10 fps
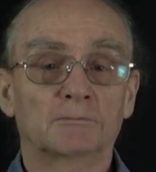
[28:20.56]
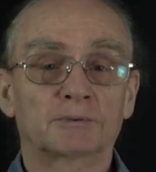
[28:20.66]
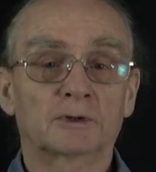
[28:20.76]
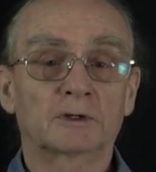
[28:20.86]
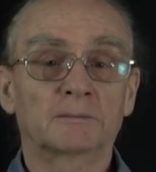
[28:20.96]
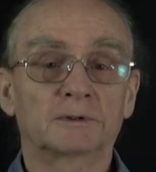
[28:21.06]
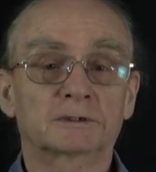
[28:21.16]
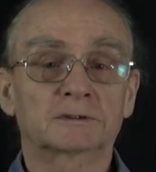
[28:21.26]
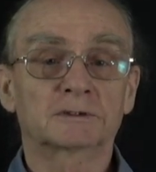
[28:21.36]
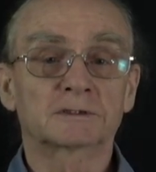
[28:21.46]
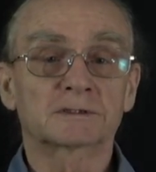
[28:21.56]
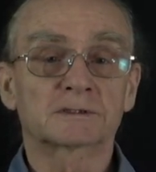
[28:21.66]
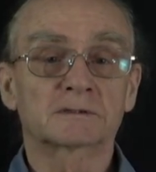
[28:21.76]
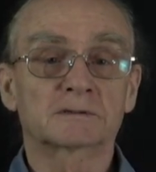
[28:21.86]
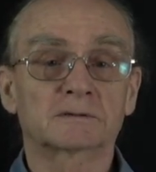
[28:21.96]

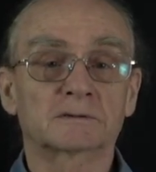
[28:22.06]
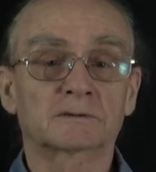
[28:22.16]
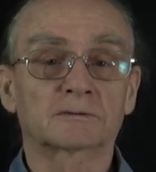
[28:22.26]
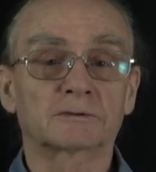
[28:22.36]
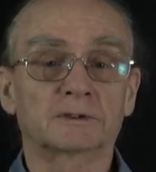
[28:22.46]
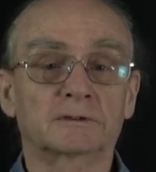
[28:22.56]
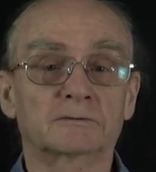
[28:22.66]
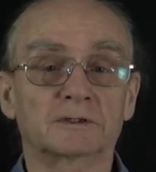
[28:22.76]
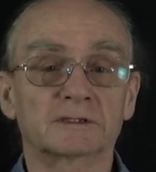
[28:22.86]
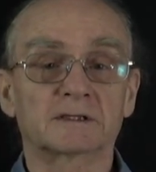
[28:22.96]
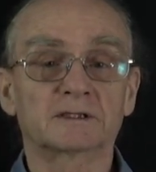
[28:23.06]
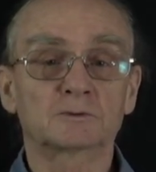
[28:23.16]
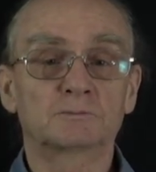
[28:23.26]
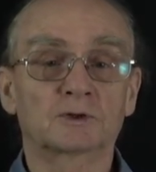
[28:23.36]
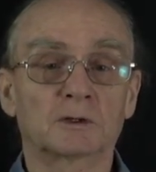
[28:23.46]
parameters, the 3
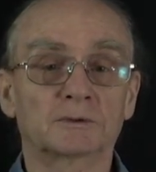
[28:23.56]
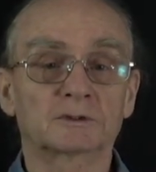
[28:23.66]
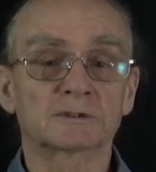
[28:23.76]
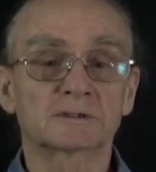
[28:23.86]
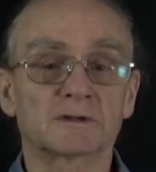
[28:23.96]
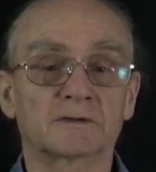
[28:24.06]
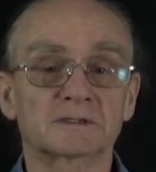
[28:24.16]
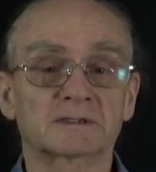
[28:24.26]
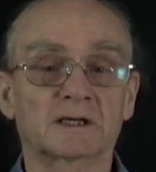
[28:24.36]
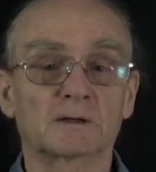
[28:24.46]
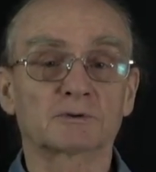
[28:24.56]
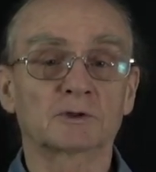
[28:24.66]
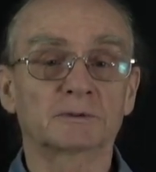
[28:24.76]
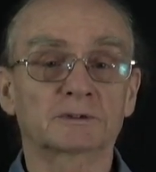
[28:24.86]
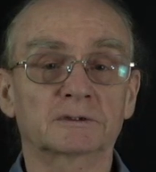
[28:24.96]
translation parameters, and the scale
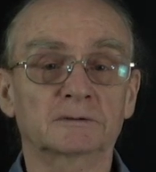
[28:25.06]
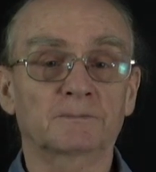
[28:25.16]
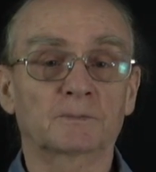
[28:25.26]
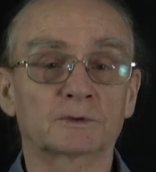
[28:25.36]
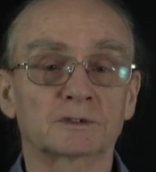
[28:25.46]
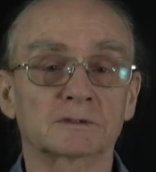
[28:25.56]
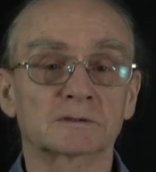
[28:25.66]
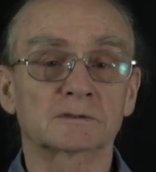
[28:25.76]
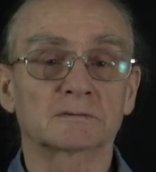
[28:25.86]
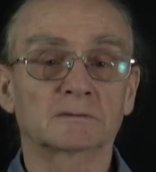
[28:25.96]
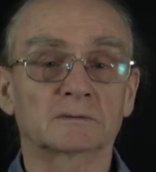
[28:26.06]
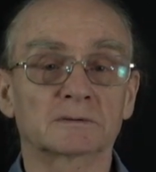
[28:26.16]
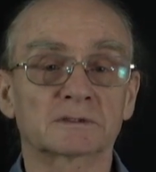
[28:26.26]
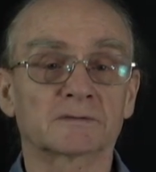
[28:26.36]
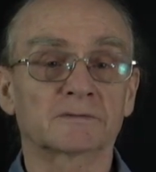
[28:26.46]
parameter, which is
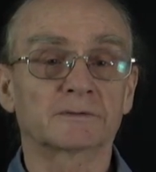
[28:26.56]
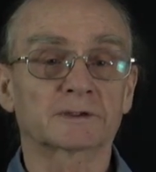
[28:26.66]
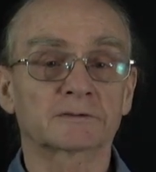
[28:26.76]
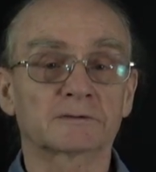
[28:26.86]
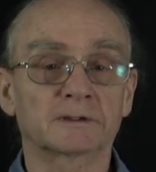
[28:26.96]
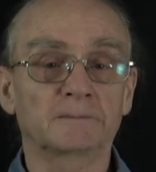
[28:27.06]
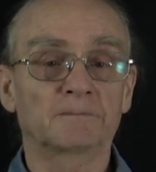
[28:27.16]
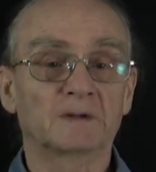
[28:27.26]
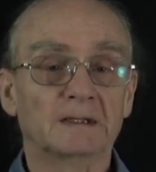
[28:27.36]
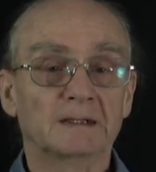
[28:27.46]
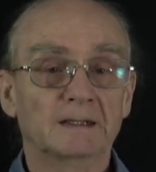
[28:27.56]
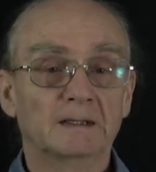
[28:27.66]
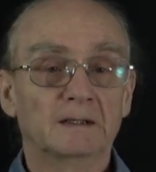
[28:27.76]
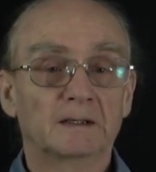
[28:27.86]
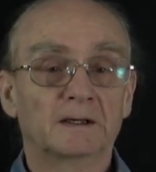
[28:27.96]
a 7 vector then.
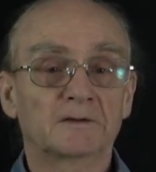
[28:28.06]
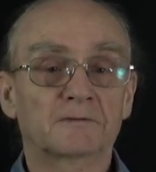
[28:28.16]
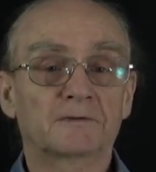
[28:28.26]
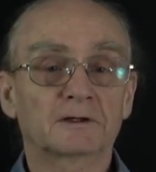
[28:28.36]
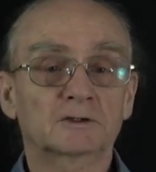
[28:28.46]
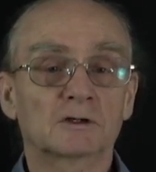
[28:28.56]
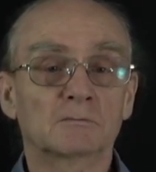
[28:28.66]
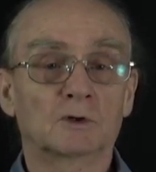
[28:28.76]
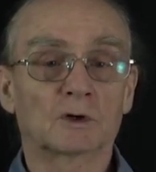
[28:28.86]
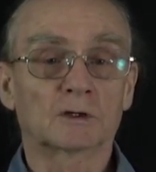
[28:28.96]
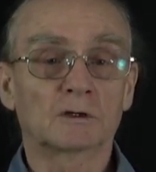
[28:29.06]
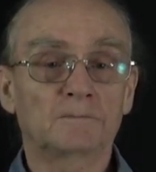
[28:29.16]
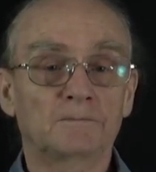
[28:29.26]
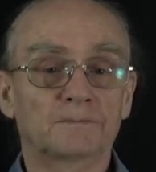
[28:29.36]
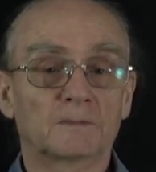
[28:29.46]
And the functional
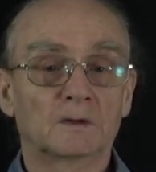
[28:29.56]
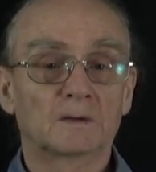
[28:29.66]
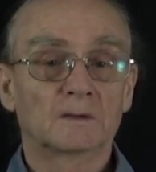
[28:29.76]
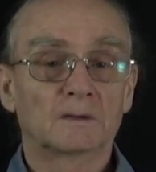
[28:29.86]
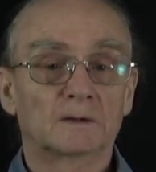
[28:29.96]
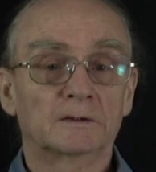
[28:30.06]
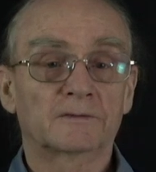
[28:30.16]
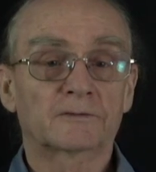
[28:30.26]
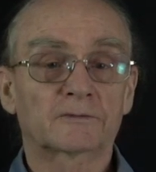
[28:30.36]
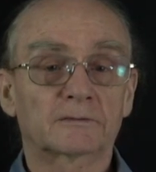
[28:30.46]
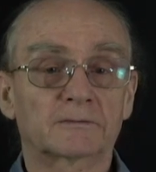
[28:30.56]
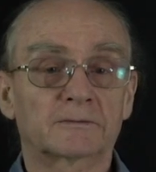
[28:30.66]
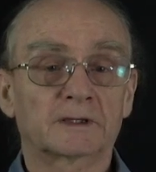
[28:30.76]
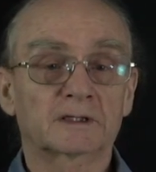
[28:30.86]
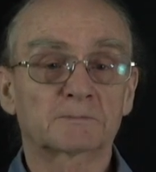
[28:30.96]
model is
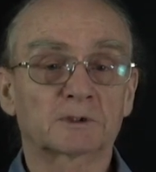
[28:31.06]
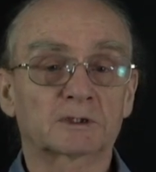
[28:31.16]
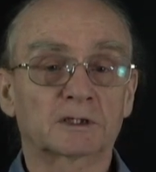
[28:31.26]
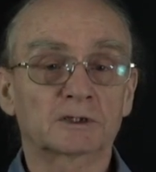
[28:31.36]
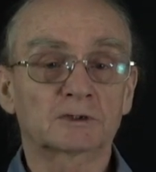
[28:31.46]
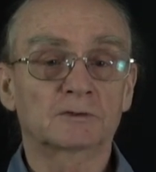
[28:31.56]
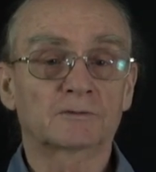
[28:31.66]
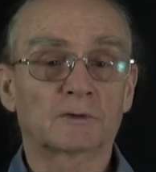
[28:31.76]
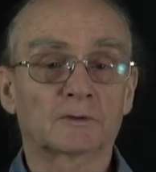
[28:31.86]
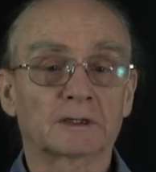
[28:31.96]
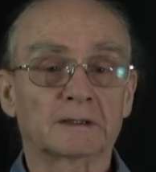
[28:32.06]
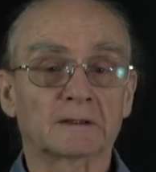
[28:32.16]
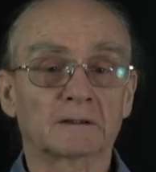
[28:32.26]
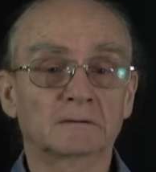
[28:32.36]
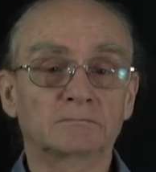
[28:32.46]
the expectation of our
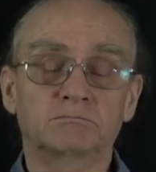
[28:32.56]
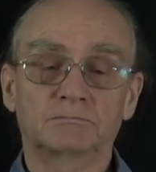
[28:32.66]
L